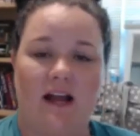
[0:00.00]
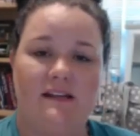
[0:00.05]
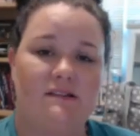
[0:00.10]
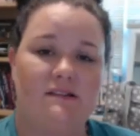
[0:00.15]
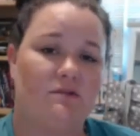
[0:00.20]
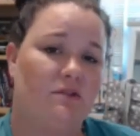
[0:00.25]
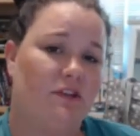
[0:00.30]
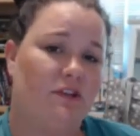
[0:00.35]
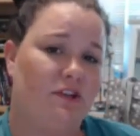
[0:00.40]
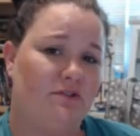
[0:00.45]

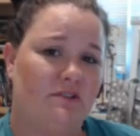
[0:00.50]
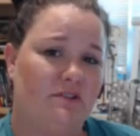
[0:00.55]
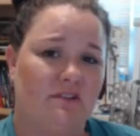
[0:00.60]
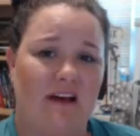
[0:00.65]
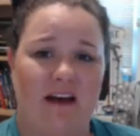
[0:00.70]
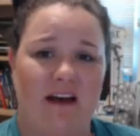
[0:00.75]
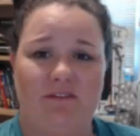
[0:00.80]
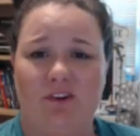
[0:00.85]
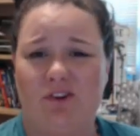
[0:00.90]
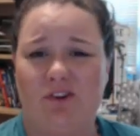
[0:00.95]
school and you still
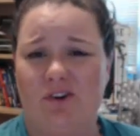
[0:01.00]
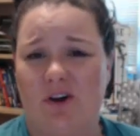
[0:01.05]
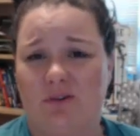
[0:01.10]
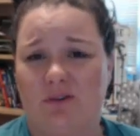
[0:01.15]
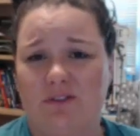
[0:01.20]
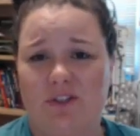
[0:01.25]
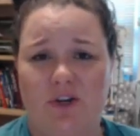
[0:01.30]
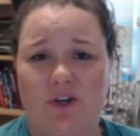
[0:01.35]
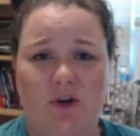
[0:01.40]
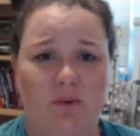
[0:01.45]
have your
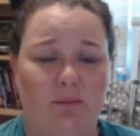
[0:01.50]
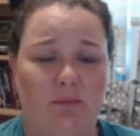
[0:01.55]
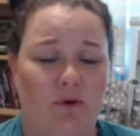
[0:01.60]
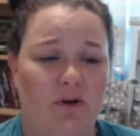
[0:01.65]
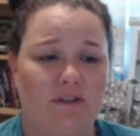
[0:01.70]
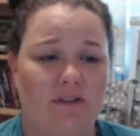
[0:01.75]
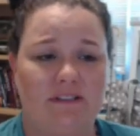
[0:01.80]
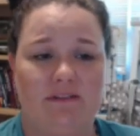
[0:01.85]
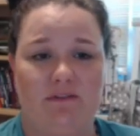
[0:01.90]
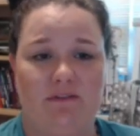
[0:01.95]
notes or your
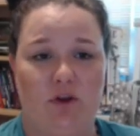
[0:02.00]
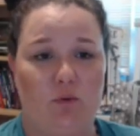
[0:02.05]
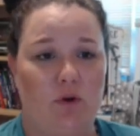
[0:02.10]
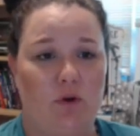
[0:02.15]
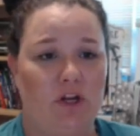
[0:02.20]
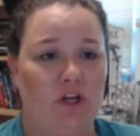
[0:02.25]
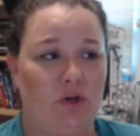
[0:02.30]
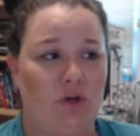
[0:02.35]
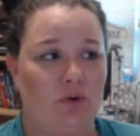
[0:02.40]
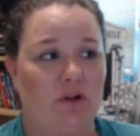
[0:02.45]
books, if you want
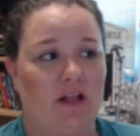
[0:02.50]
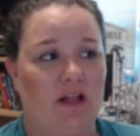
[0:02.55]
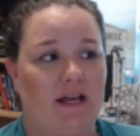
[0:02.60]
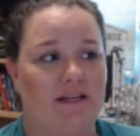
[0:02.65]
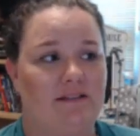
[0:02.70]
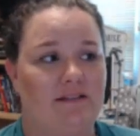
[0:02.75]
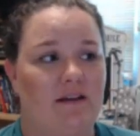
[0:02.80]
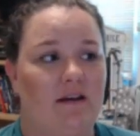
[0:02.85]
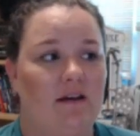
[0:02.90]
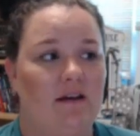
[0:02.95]
to
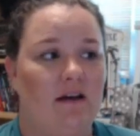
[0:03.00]
utilize